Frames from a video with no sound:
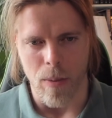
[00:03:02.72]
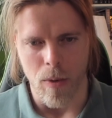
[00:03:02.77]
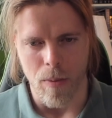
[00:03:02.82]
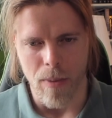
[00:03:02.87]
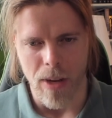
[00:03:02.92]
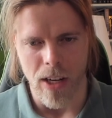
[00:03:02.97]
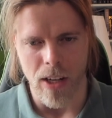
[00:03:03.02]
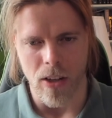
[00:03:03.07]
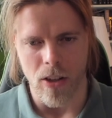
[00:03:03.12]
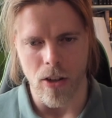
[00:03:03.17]
a
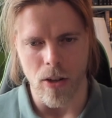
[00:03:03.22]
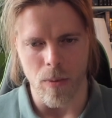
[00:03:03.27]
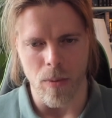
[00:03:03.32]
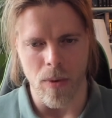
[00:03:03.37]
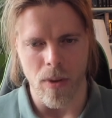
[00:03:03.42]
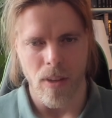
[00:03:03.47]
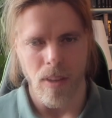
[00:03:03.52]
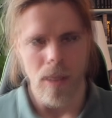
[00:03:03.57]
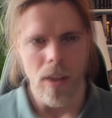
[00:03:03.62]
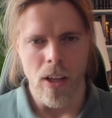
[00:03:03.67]

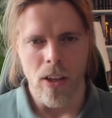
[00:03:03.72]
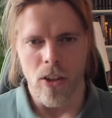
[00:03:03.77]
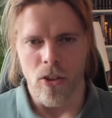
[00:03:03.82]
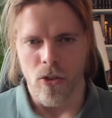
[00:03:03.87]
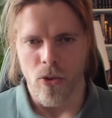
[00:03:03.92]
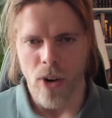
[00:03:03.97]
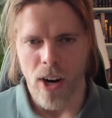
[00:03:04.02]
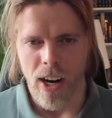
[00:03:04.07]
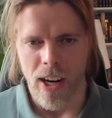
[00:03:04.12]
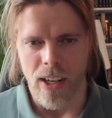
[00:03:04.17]
momentum, you
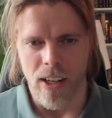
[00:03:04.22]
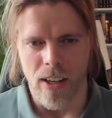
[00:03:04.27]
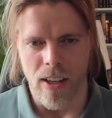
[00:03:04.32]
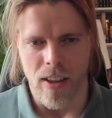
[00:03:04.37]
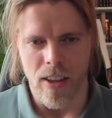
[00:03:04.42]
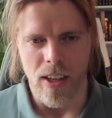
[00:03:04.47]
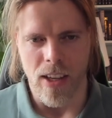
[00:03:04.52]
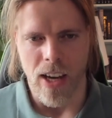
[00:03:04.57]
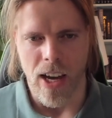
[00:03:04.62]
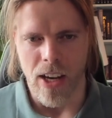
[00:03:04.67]
just ride
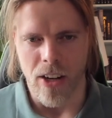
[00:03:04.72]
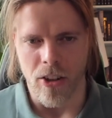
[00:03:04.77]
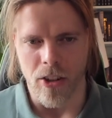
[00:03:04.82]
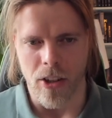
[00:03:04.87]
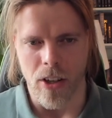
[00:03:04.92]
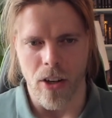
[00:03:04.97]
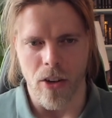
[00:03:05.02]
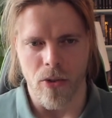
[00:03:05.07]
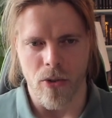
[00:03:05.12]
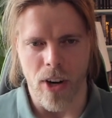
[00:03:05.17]
the
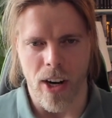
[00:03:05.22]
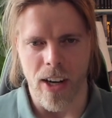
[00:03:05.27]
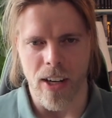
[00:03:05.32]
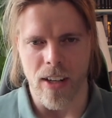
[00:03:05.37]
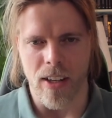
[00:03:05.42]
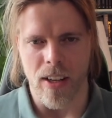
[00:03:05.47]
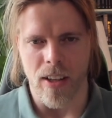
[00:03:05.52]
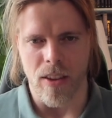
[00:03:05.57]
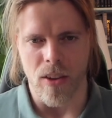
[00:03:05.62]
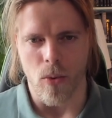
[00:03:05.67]
energy,
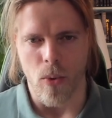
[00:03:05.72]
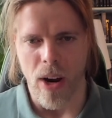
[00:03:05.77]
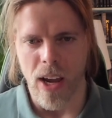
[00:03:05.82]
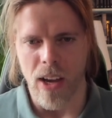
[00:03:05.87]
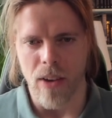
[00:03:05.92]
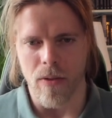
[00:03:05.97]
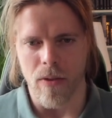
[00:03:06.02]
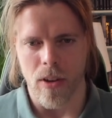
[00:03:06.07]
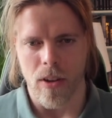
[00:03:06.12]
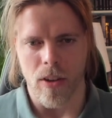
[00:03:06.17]
ride the
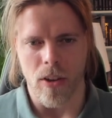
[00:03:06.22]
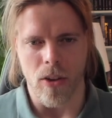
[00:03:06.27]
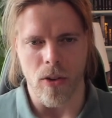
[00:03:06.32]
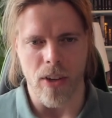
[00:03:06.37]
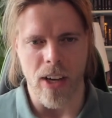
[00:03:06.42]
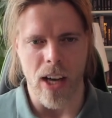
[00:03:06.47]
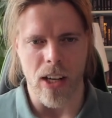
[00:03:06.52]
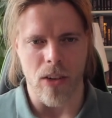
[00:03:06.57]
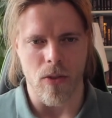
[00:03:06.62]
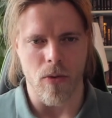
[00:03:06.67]
wave you
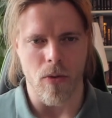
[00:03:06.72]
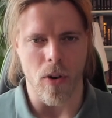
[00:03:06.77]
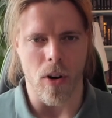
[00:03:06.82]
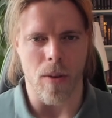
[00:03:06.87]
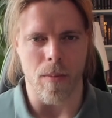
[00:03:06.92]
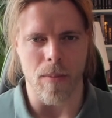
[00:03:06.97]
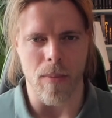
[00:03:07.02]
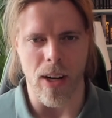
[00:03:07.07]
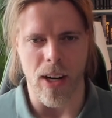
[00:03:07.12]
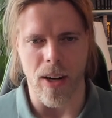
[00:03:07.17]
get
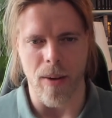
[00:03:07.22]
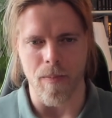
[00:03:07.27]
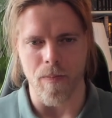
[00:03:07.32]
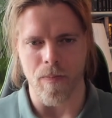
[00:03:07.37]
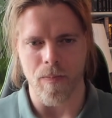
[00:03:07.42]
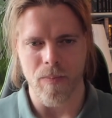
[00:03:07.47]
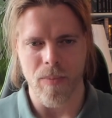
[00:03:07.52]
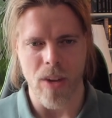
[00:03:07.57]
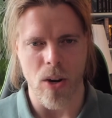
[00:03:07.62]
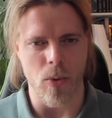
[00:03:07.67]

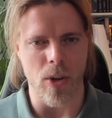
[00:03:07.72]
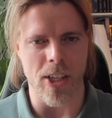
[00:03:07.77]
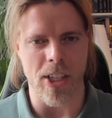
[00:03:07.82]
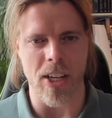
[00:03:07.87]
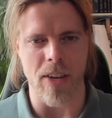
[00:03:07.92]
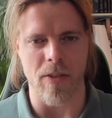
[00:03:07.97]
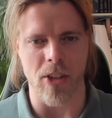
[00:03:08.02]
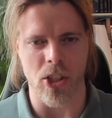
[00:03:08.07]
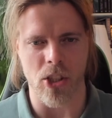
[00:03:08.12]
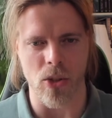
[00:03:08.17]
from
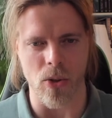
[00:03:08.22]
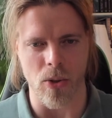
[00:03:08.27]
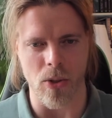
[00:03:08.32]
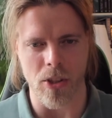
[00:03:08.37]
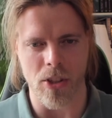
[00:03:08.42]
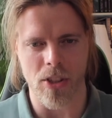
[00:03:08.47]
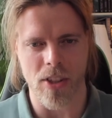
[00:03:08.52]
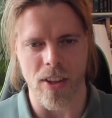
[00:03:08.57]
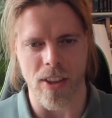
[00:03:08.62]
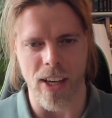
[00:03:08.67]
whichever
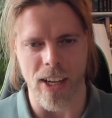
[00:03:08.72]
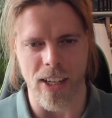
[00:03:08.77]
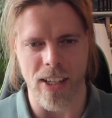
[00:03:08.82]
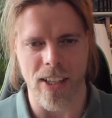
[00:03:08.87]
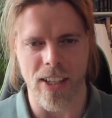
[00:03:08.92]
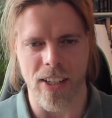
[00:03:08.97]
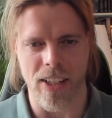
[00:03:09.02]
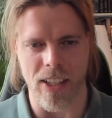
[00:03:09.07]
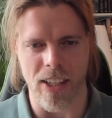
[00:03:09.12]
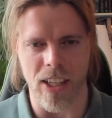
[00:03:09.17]
source
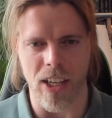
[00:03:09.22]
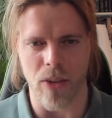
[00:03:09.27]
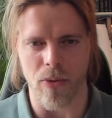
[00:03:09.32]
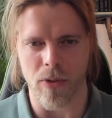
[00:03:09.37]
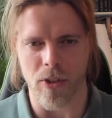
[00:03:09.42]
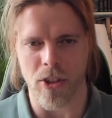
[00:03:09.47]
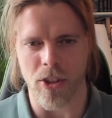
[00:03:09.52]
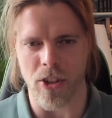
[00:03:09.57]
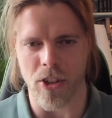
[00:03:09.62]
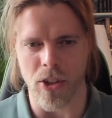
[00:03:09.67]
that
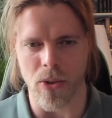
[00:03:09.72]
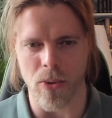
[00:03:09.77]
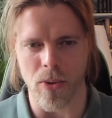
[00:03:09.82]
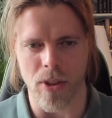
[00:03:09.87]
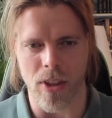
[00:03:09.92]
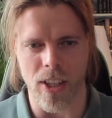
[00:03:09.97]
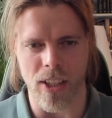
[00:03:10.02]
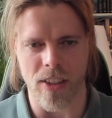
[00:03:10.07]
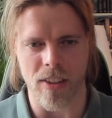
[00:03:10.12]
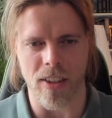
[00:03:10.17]
gifts you
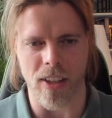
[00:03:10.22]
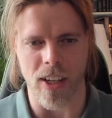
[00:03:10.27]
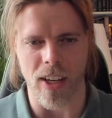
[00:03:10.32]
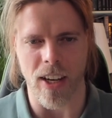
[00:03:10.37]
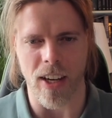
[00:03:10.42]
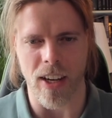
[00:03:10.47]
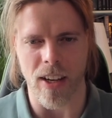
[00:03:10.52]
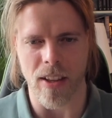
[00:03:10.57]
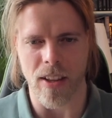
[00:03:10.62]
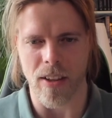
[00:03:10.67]
this
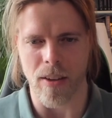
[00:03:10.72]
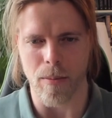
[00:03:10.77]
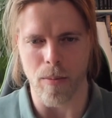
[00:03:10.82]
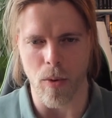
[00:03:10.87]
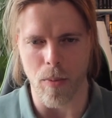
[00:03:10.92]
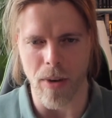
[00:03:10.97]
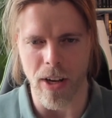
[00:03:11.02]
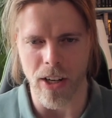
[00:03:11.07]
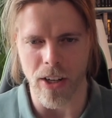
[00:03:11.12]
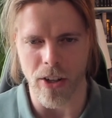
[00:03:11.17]

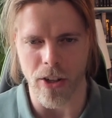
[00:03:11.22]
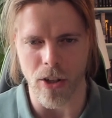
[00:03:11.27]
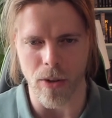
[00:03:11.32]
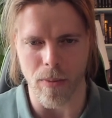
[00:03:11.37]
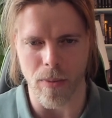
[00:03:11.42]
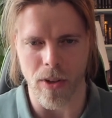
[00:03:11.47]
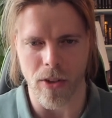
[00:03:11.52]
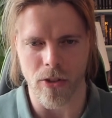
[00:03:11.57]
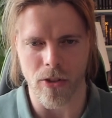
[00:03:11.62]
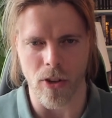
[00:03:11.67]

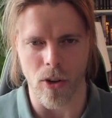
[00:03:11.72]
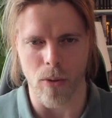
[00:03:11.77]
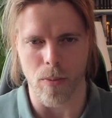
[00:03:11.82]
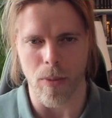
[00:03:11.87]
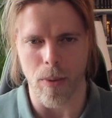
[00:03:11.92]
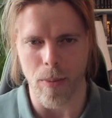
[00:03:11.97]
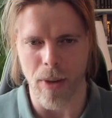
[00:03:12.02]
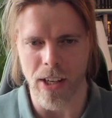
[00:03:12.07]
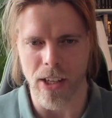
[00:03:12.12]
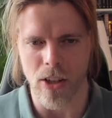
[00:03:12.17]
momentum. So
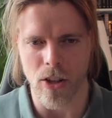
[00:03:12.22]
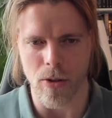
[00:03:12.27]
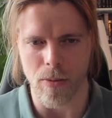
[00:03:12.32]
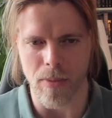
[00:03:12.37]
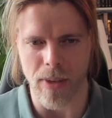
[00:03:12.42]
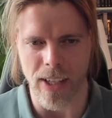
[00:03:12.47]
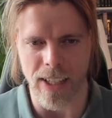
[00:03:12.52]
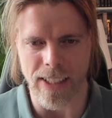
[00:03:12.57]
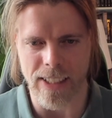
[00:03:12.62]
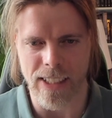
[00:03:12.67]

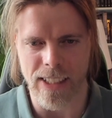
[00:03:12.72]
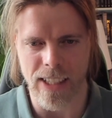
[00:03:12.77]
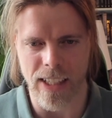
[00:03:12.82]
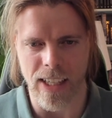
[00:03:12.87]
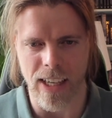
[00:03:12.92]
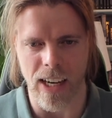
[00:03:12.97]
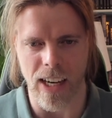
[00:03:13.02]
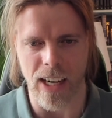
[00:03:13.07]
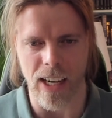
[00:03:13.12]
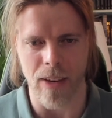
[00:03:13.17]
momentum is
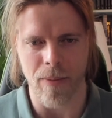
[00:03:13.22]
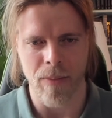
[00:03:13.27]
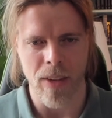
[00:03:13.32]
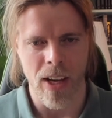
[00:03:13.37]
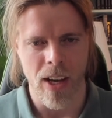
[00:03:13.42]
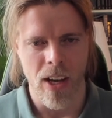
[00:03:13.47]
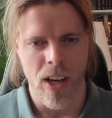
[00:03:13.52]
king.